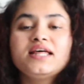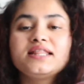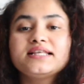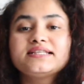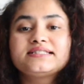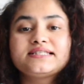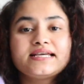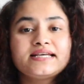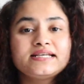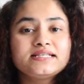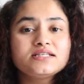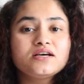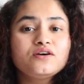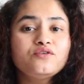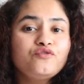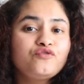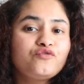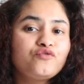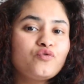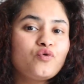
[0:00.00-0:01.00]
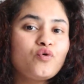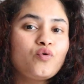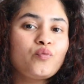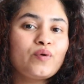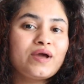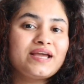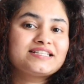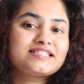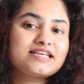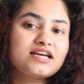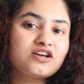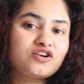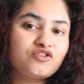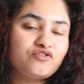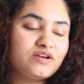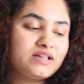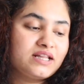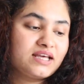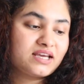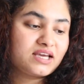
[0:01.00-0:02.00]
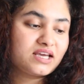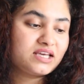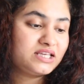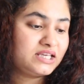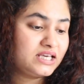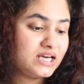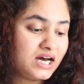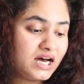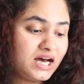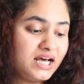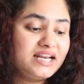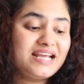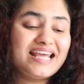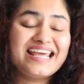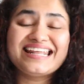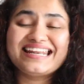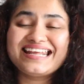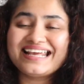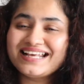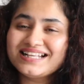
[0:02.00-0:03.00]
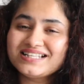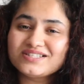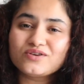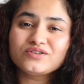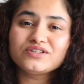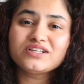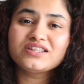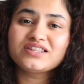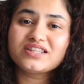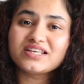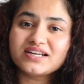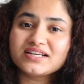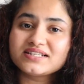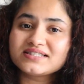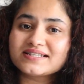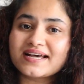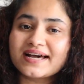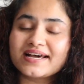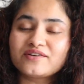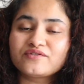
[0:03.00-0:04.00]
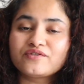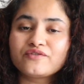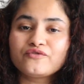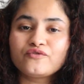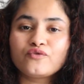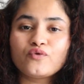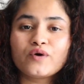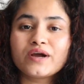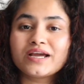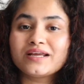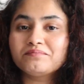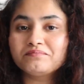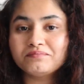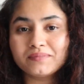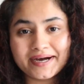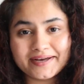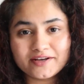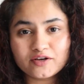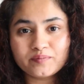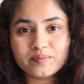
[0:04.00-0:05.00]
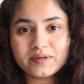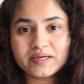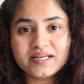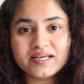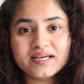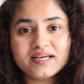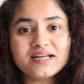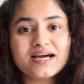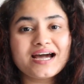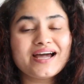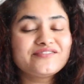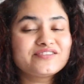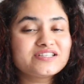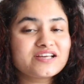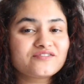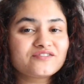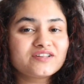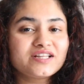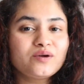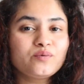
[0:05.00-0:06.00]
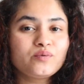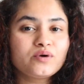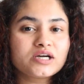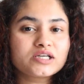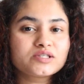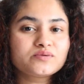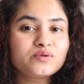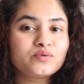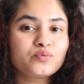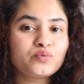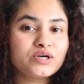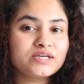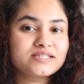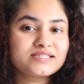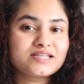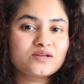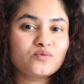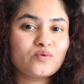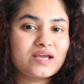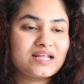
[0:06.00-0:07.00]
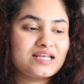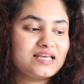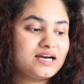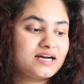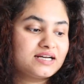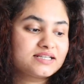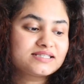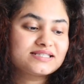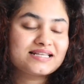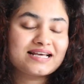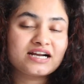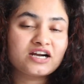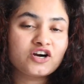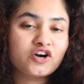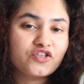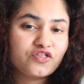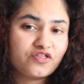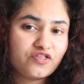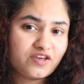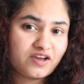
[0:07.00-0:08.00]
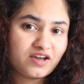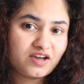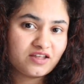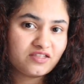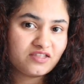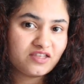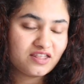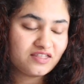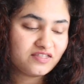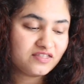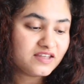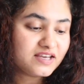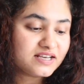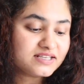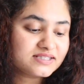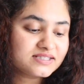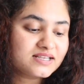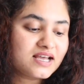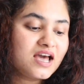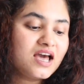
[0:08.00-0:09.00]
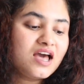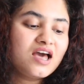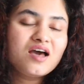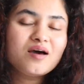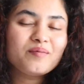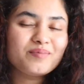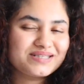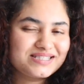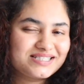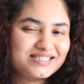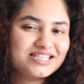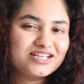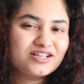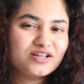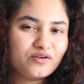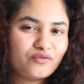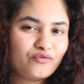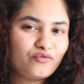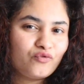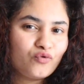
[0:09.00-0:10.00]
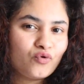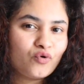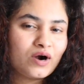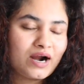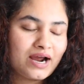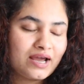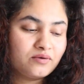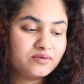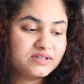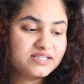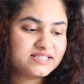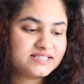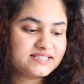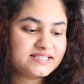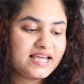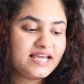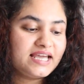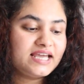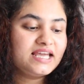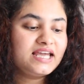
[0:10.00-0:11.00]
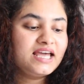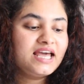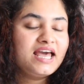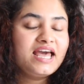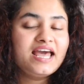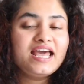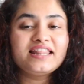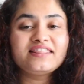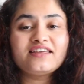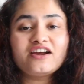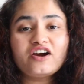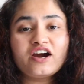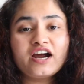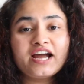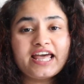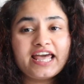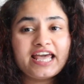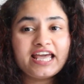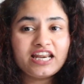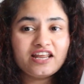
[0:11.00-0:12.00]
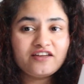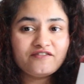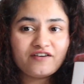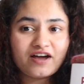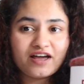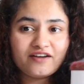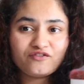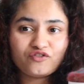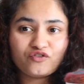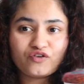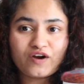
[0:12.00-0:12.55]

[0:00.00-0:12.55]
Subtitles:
This is a 4-weight acrylic yarn. It is on the thinner side of a 4 in my opinion. I've definitely worked with worsted weight yarns that are thicker than this, but still a 4 I would say. There are 85